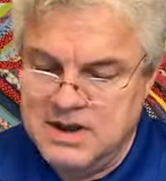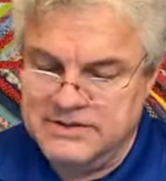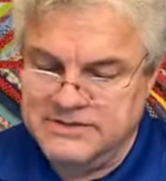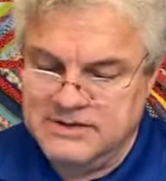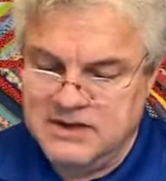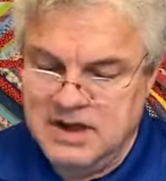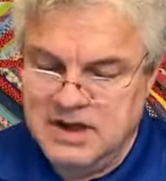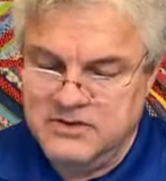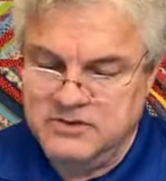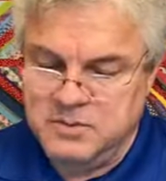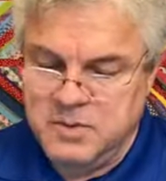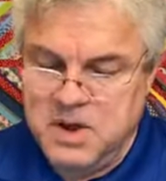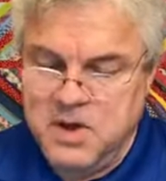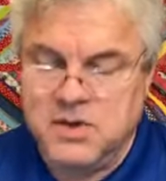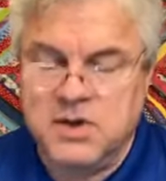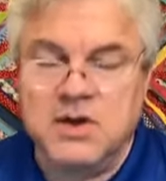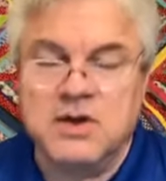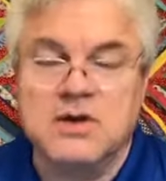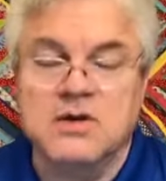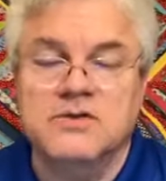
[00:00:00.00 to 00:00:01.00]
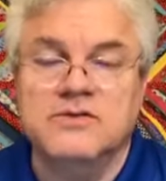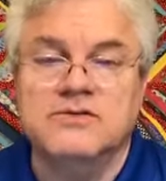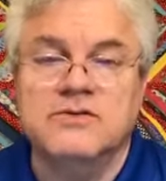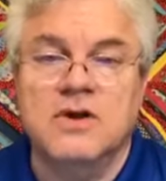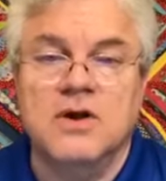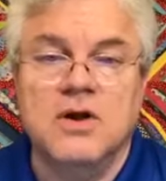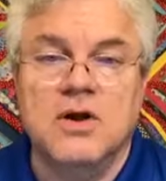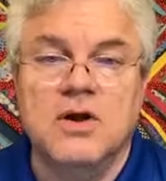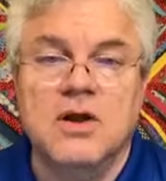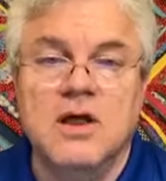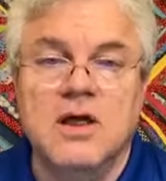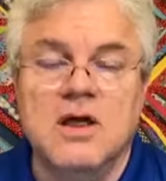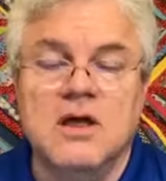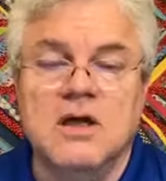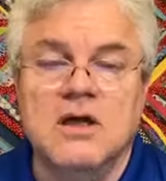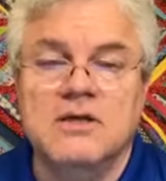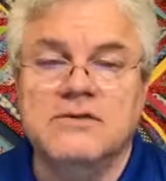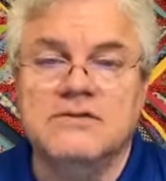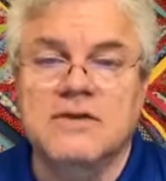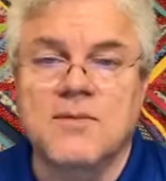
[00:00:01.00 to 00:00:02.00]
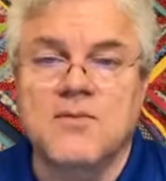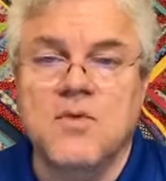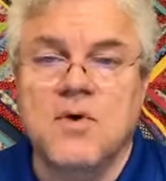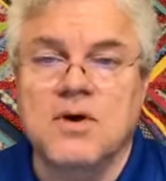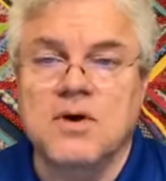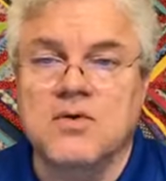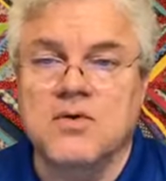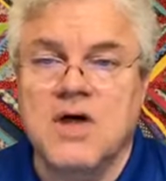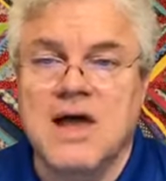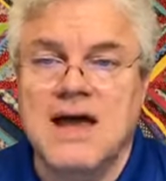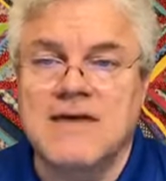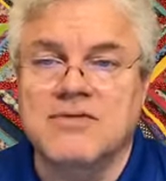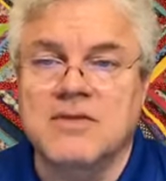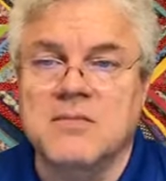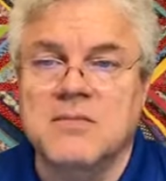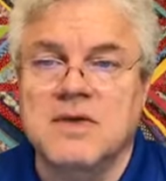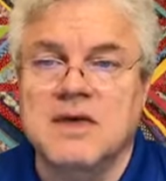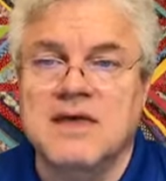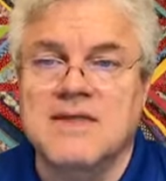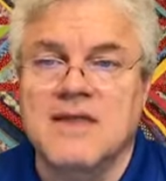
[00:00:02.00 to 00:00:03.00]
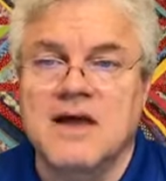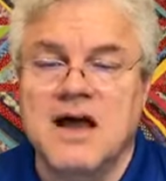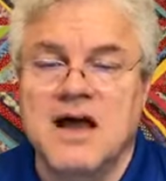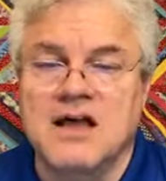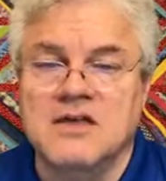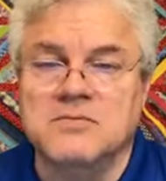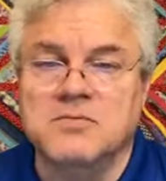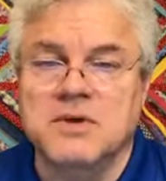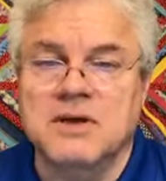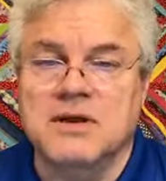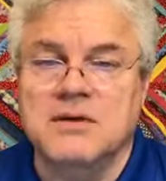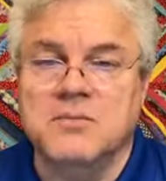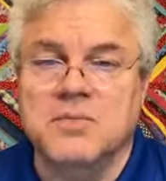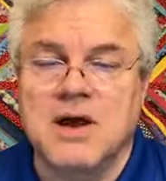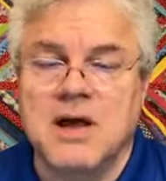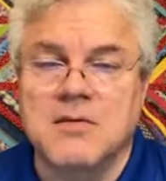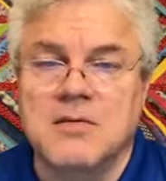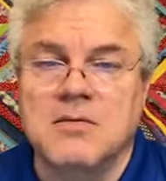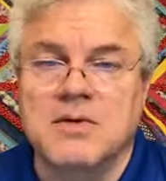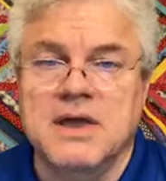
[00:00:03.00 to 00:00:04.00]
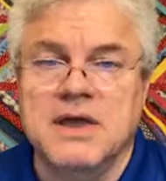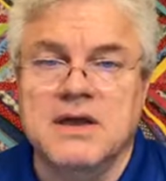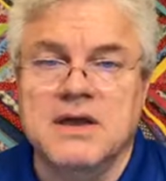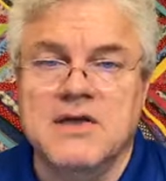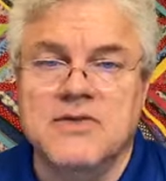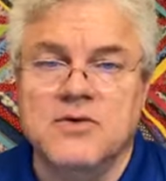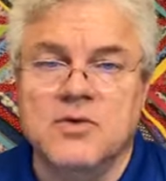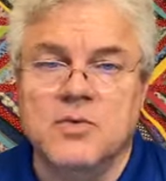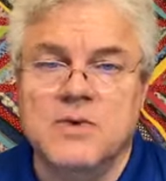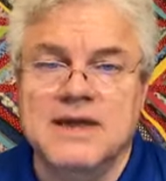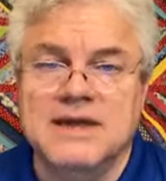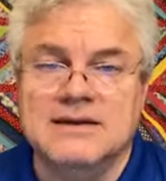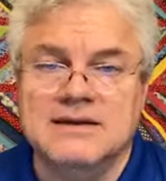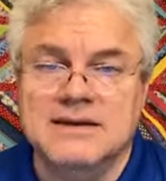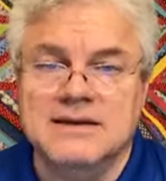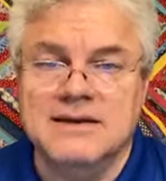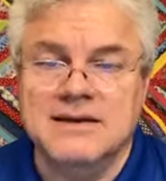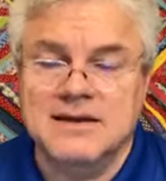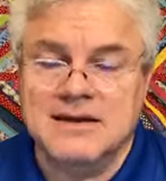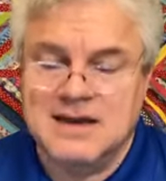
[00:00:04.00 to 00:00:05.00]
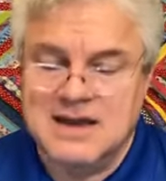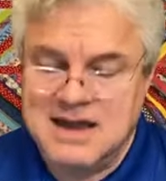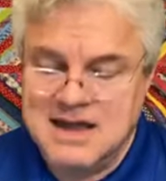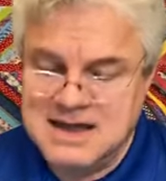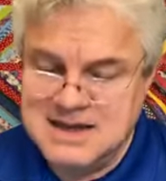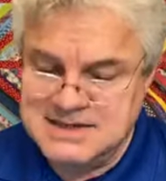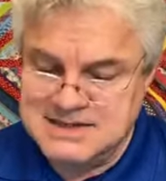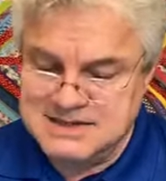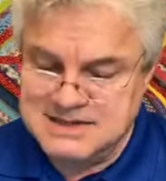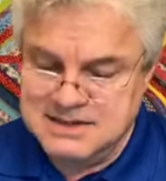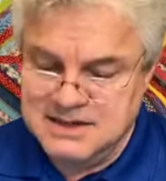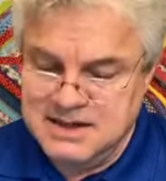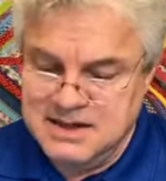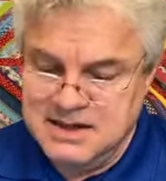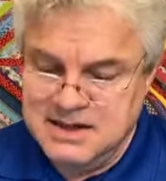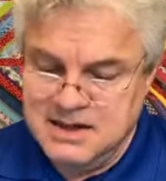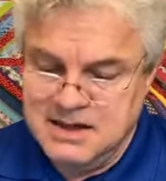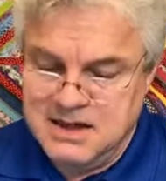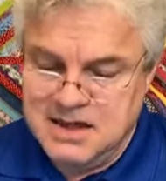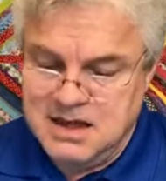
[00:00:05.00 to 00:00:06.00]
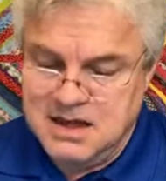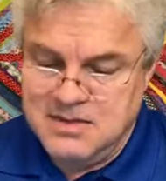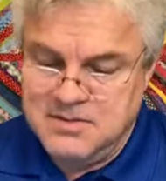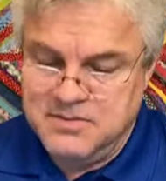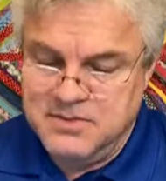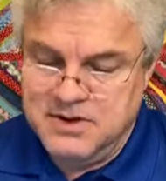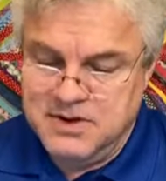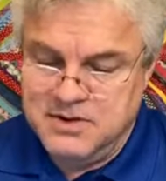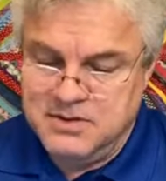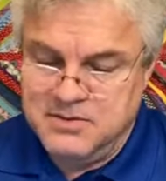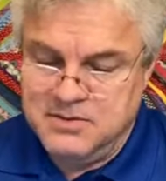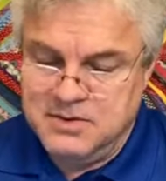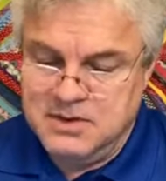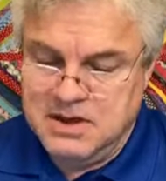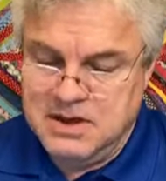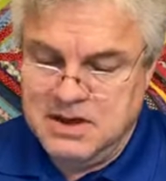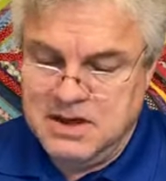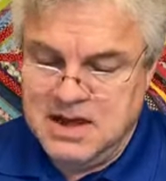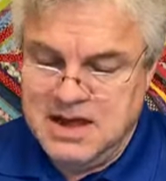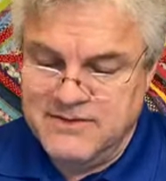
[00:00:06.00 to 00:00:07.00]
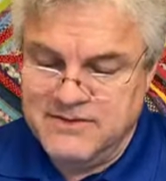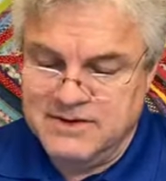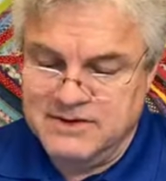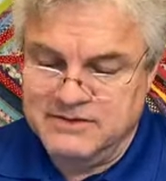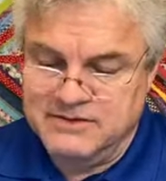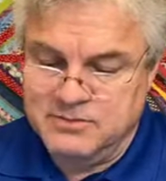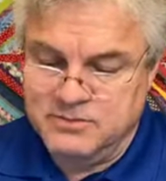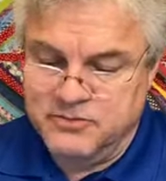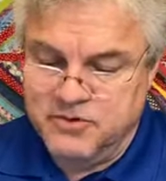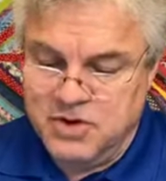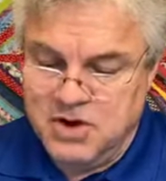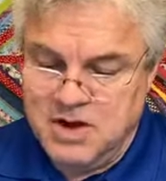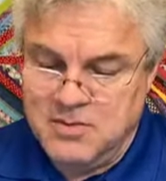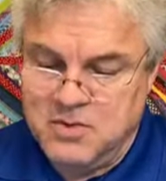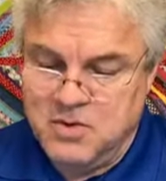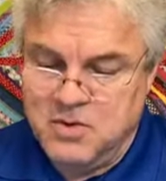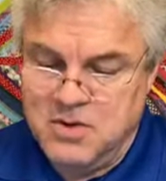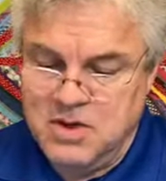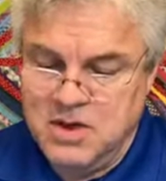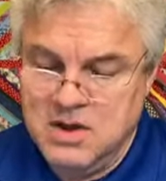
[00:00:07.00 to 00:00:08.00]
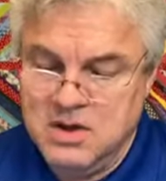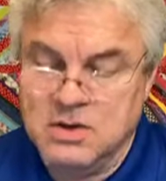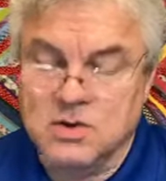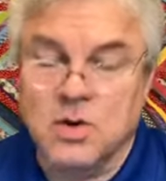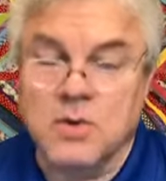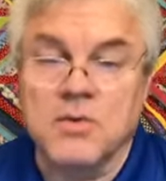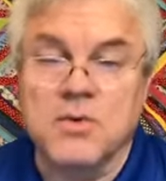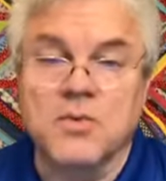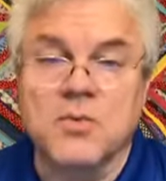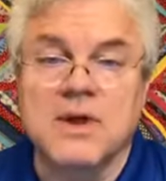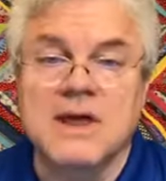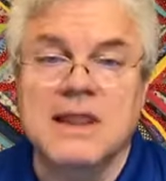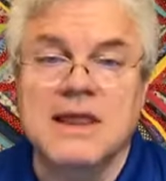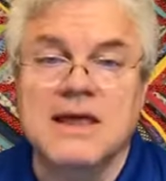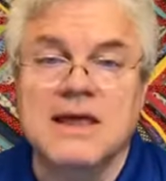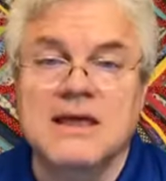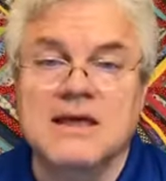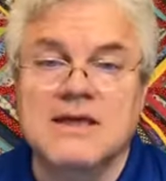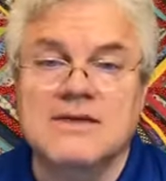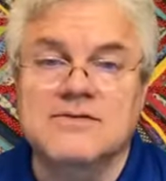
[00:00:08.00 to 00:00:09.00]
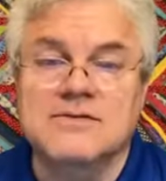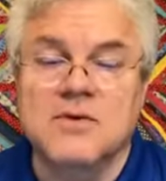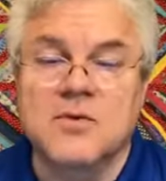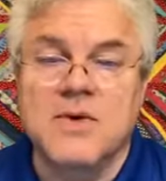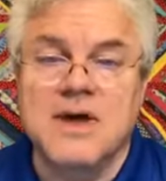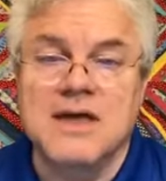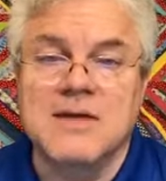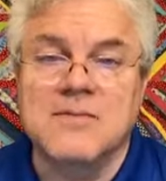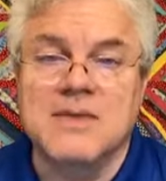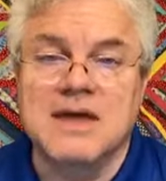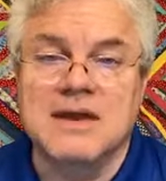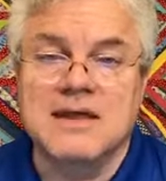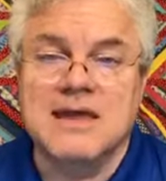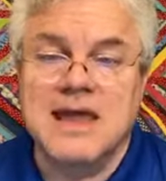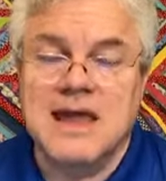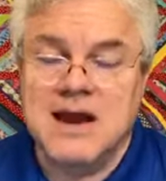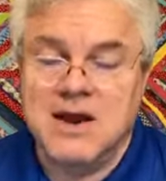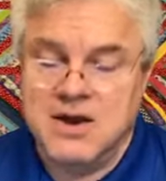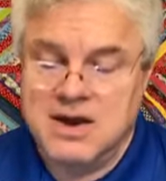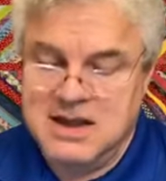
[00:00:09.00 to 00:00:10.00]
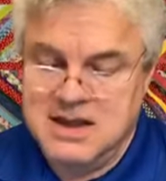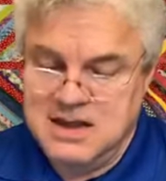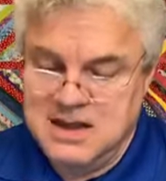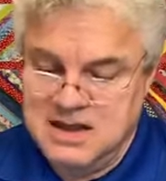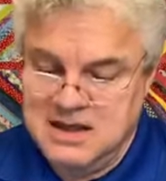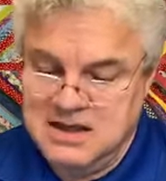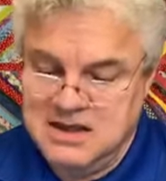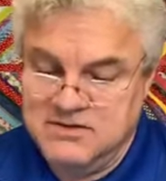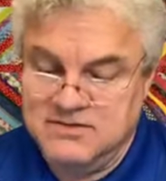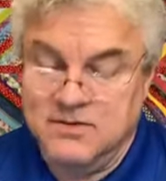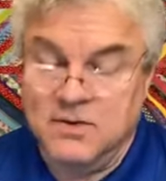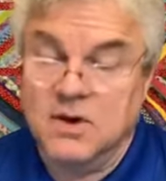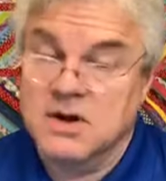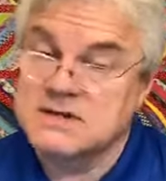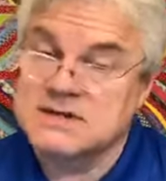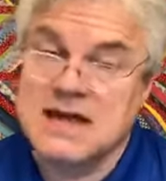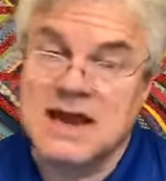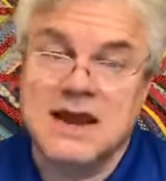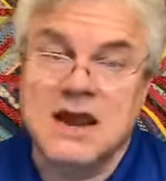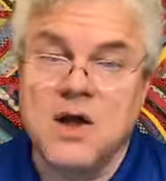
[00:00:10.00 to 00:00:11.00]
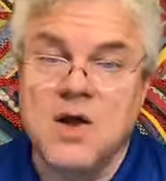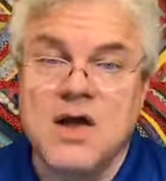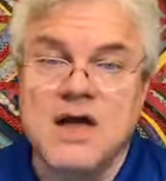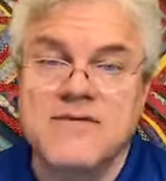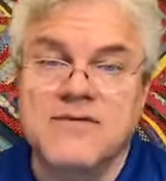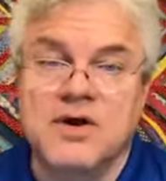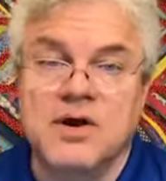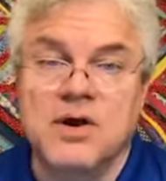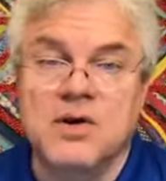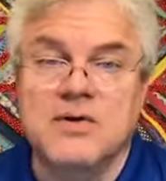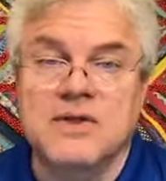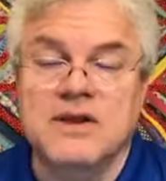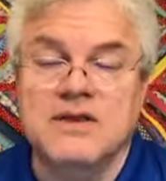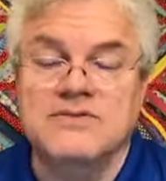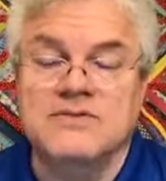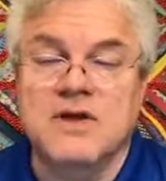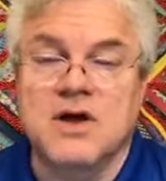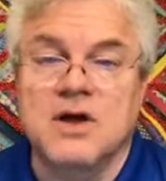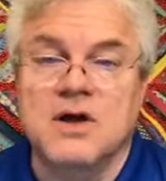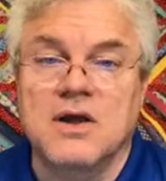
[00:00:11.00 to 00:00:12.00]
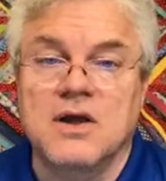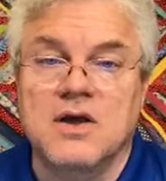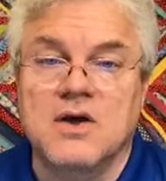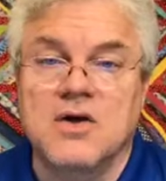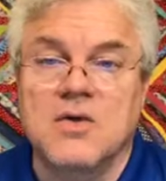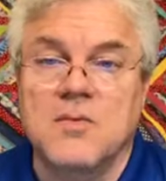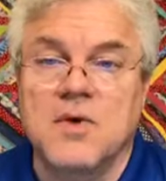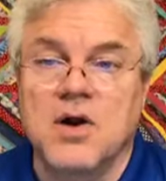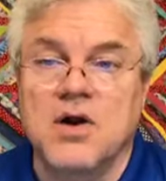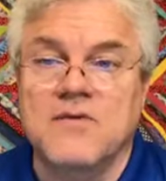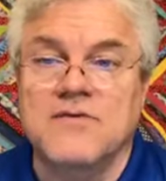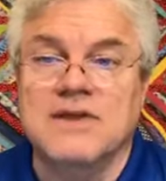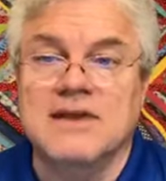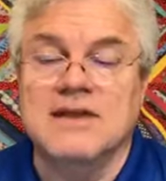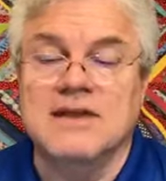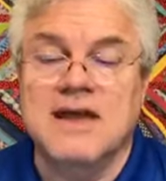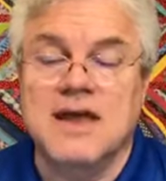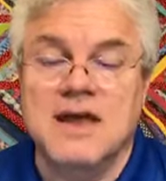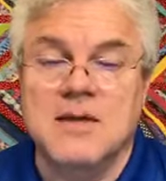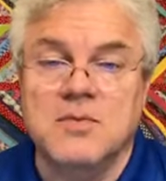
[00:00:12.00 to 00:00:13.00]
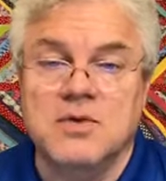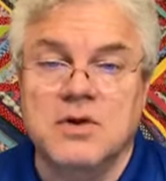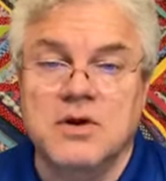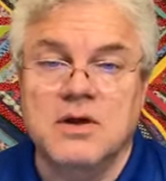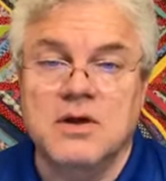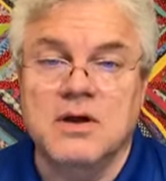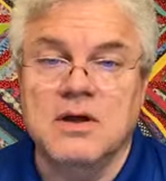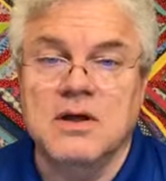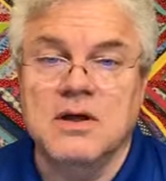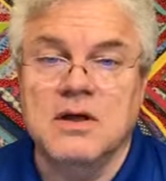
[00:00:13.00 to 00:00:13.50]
is an unspoken concern, someone who will have to be in the hospital probably another week to 10 days. They're having some trouble. Norman Willie is at Wake Med Cary. As far as I know, I haven't heard that he's gone home. Irvin Tabler,